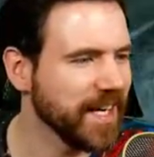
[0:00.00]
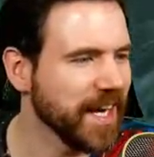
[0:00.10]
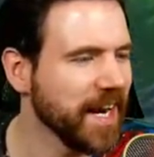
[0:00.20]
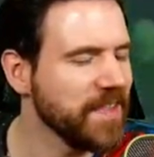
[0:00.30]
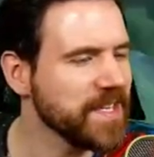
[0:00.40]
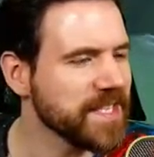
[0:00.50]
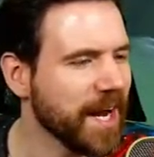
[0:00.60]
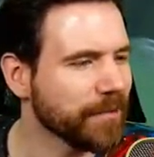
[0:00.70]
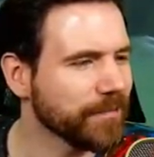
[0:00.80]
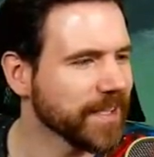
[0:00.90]
In this
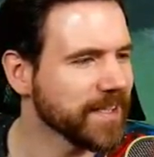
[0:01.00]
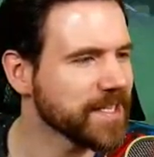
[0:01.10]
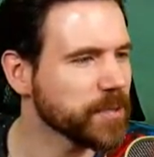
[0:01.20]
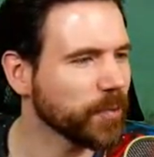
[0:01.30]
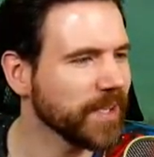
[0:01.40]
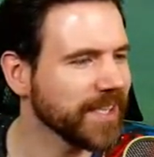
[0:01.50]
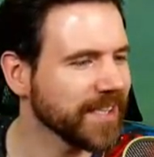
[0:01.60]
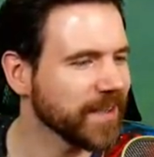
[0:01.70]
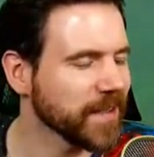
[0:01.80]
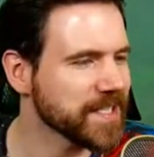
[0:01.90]
outfit, this really
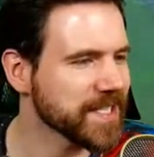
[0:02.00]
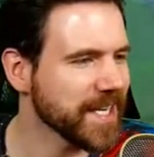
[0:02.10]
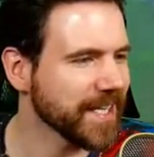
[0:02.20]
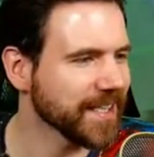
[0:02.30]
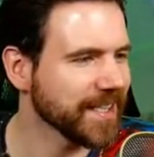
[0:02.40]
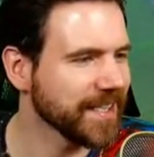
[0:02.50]
looks like